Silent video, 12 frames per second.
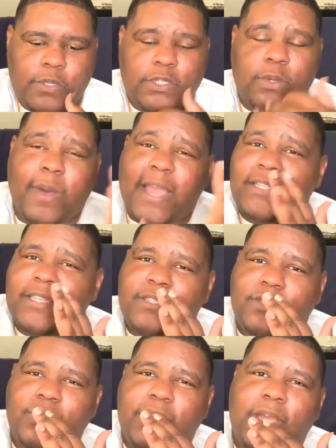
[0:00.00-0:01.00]
So YT
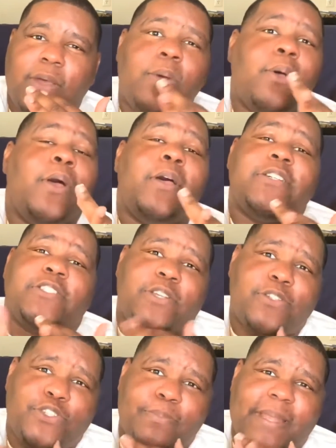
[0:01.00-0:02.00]
Studio,
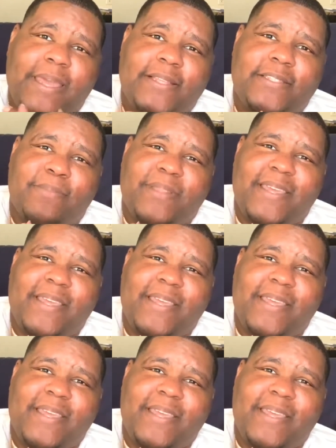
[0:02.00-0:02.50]
Social Blade is some